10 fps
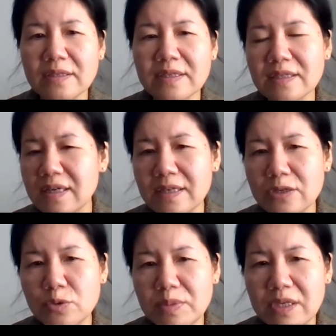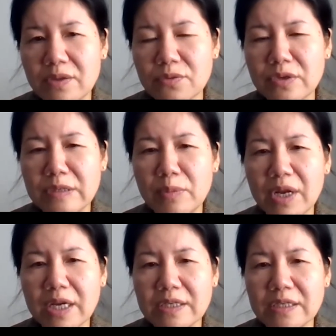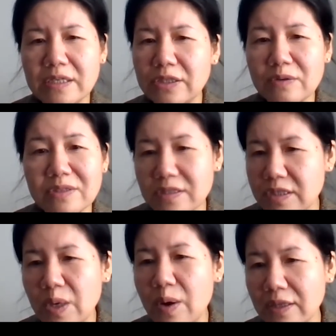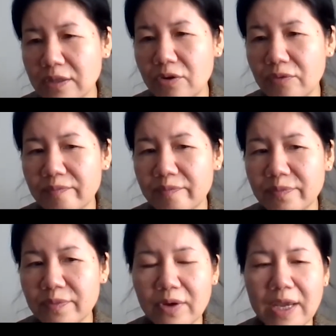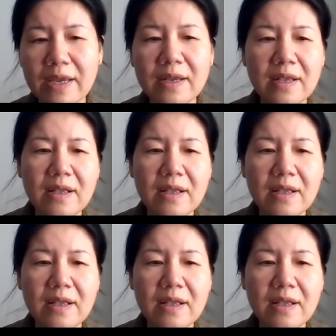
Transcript: such as HBD3 in molecular detail, is still unknown. Okay,